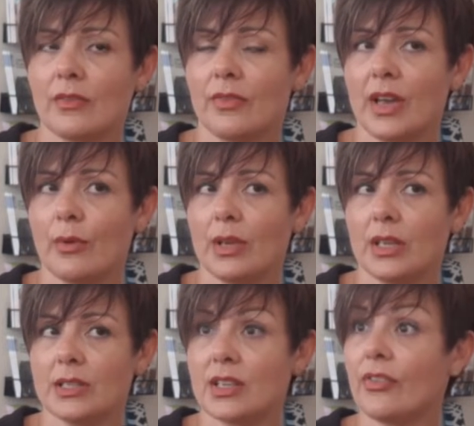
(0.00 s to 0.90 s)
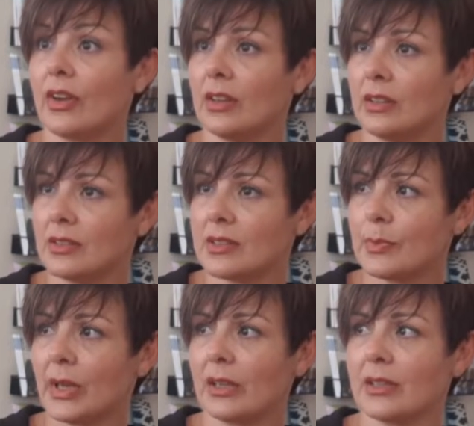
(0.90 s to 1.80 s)
very difficult
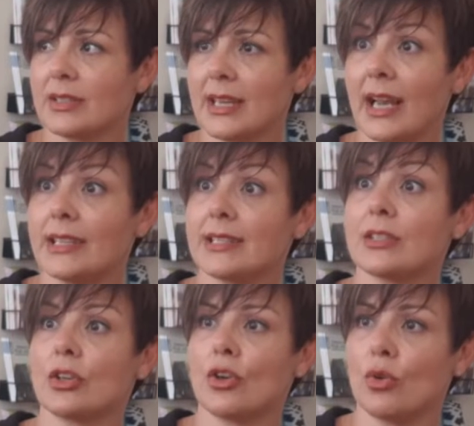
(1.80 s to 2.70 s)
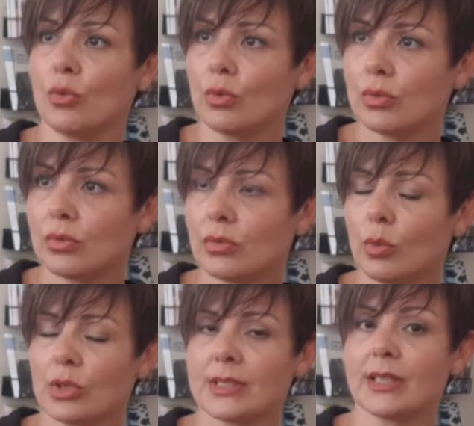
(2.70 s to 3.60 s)
because I didn't know
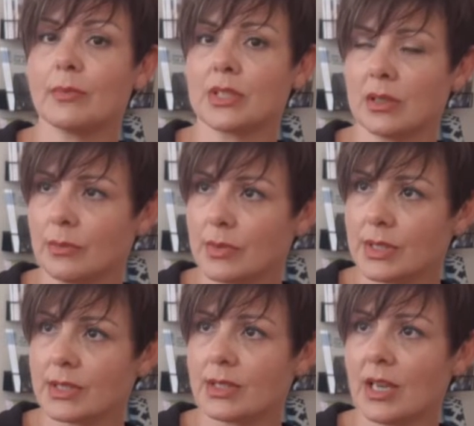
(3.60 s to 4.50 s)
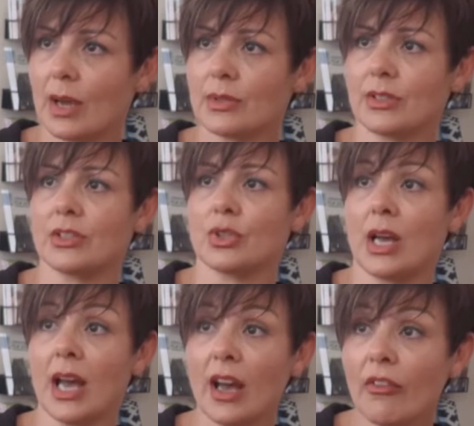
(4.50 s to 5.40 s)
what symptoms I was going to
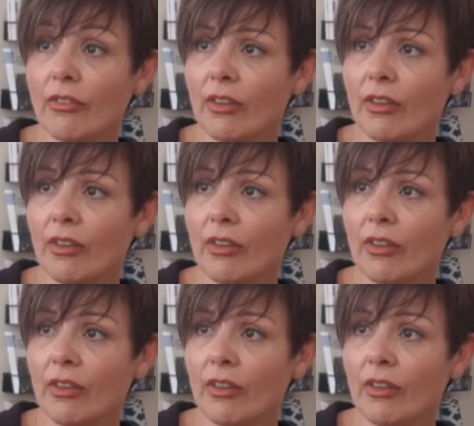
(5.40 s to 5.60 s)
have.